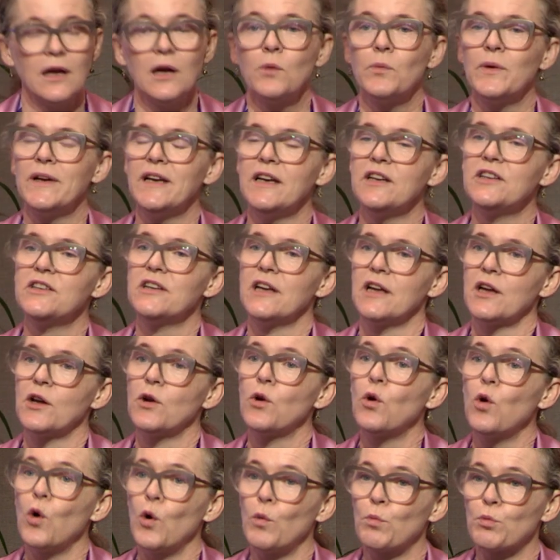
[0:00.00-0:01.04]
We need to
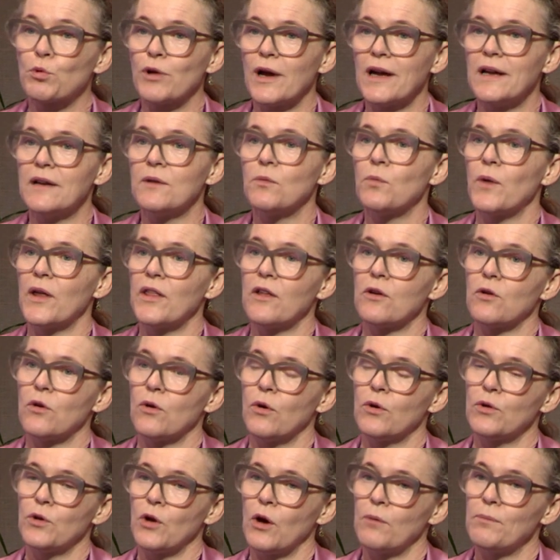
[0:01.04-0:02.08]
incorporate whether
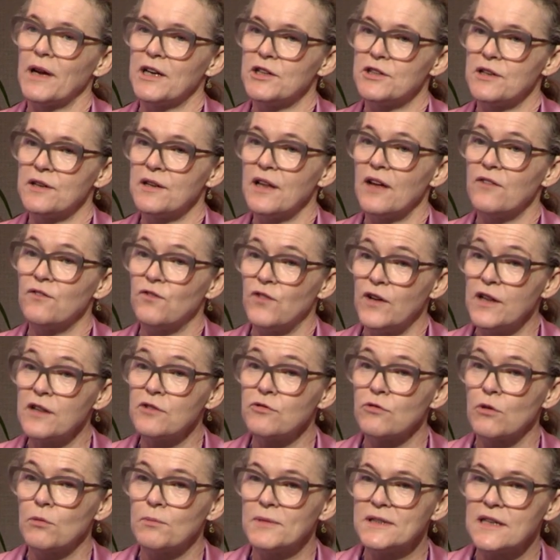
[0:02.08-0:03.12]
or not patients have
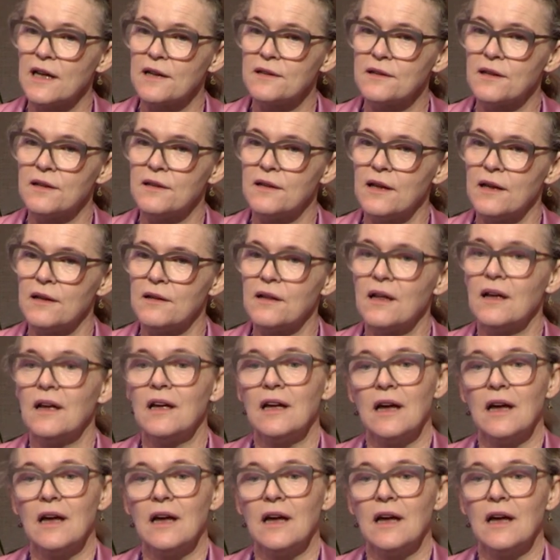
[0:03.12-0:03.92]
visceral metastases,